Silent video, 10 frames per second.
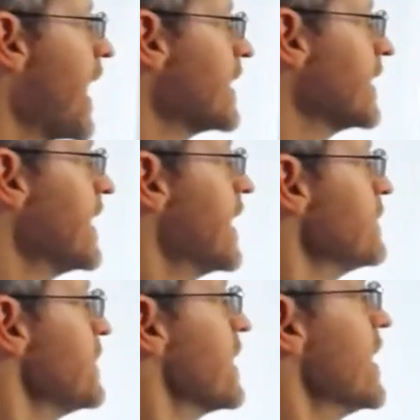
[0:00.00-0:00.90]
And
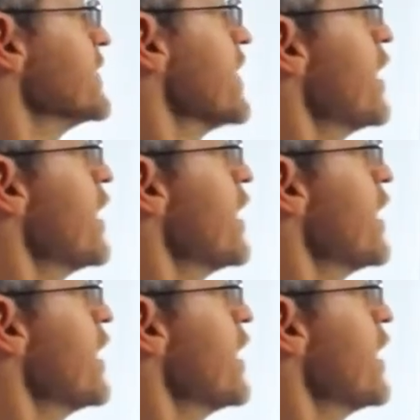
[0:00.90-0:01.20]
again, because